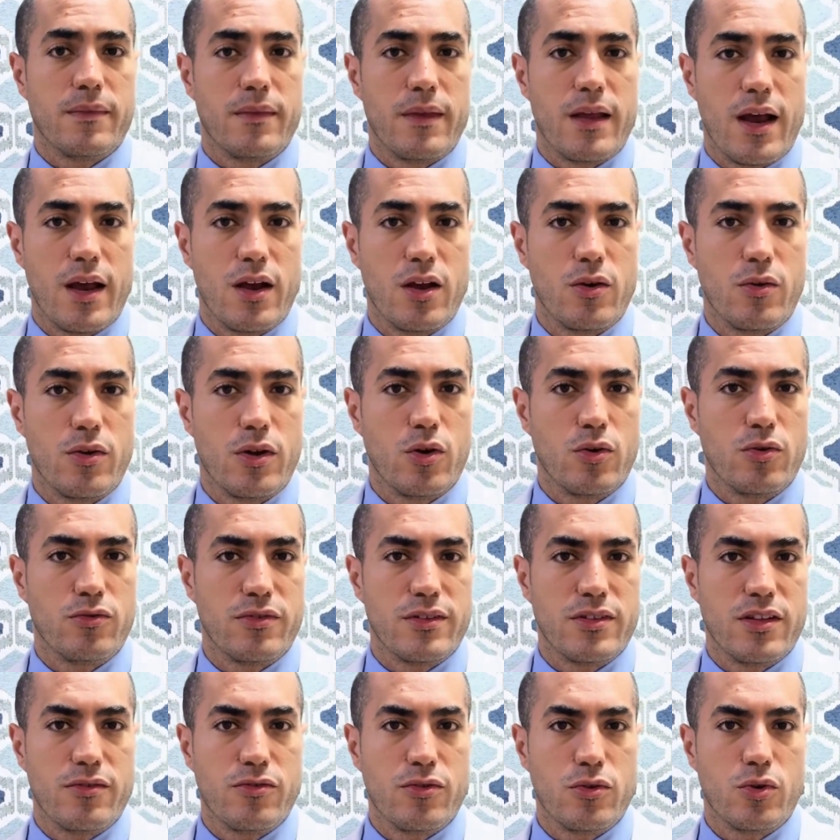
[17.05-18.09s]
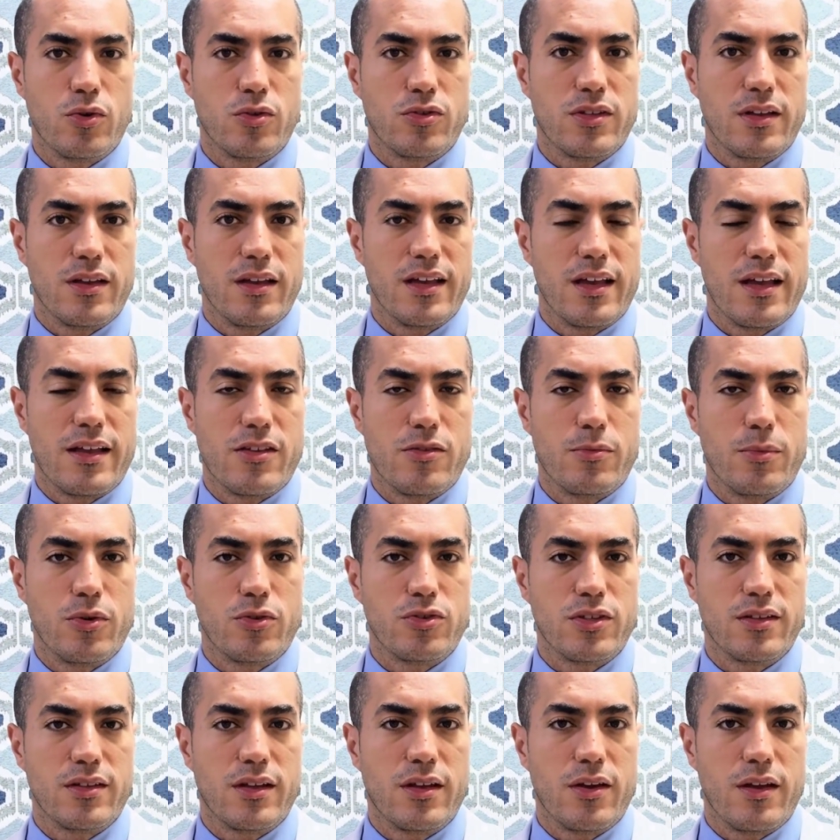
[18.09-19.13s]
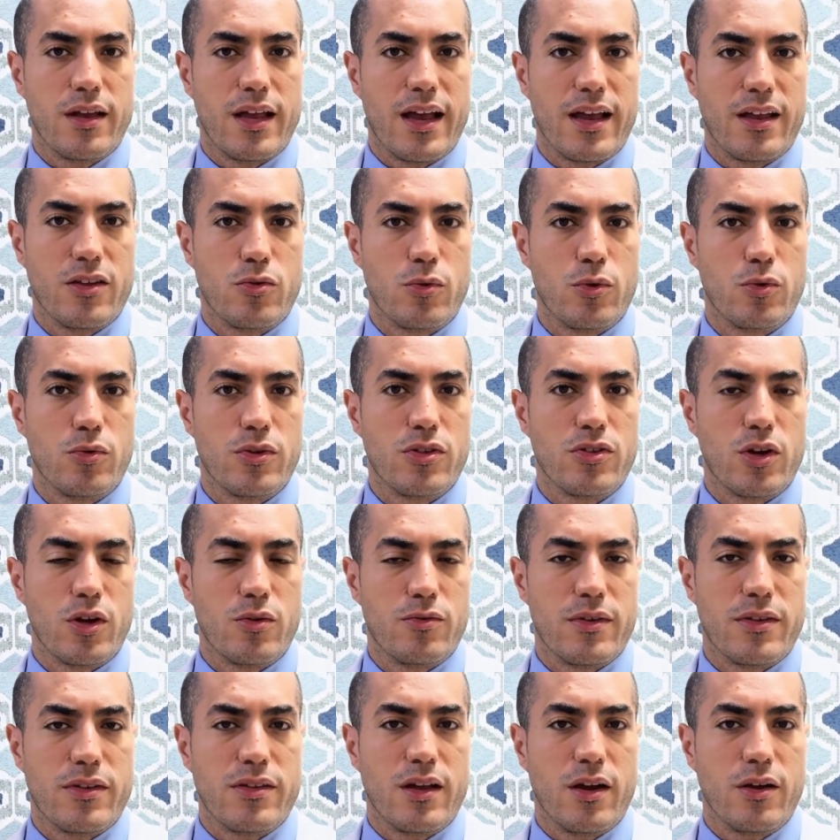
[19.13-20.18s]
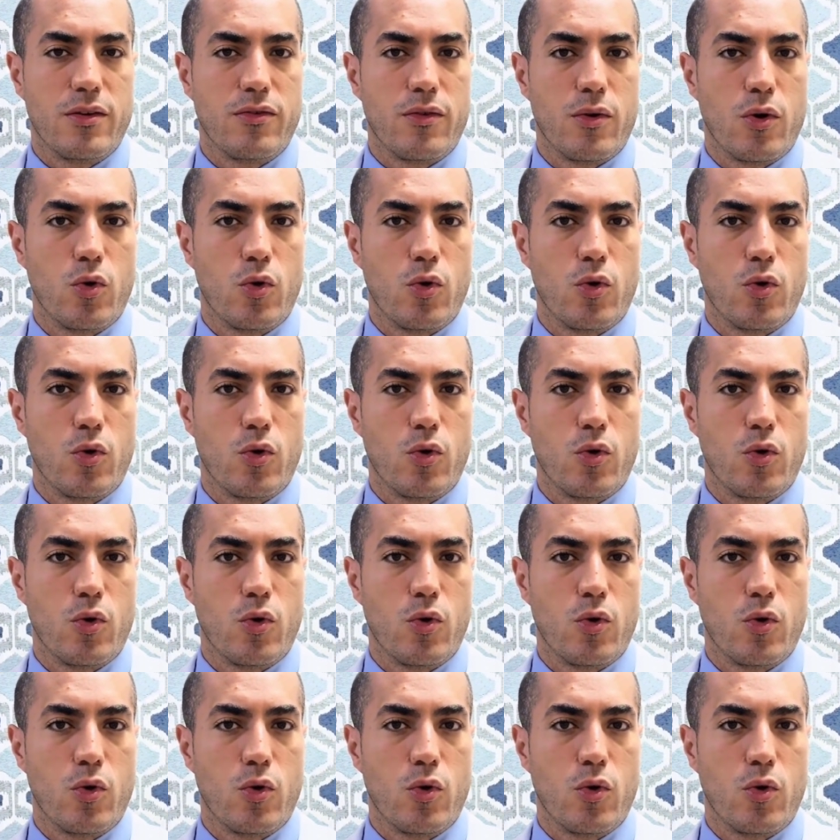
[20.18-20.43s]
How do you know if the difficulty in exposing the glands will resolve itself,